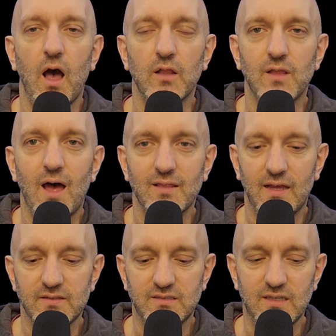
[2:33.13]
a lot
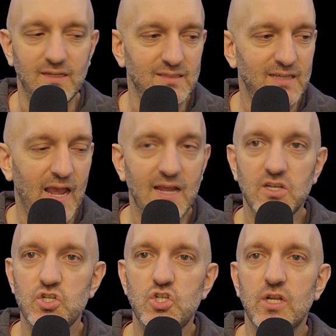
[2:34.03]
less
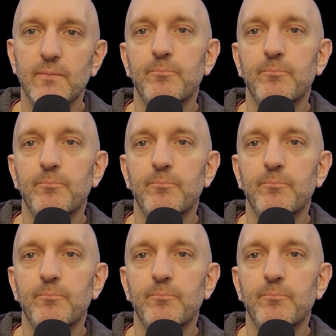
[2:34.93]
engaged